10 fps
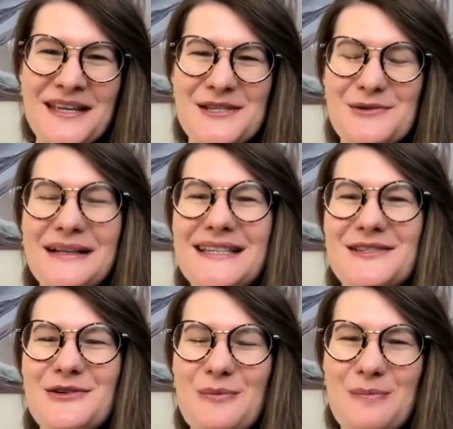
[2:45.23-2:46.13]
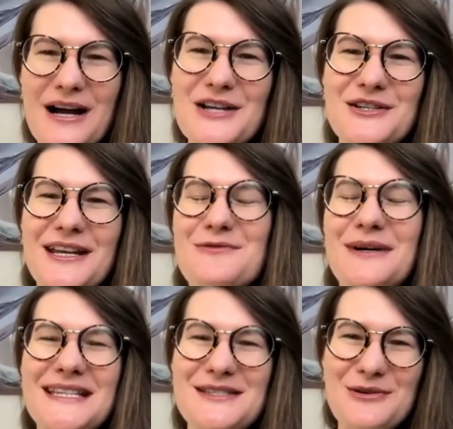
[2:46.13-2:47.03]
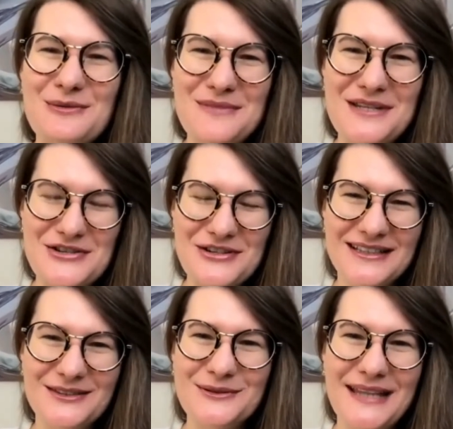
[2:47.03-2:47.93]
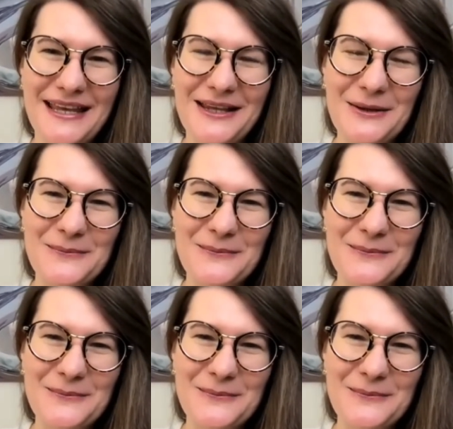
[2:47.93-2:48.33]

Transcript: So what is your passion and what is your mission today?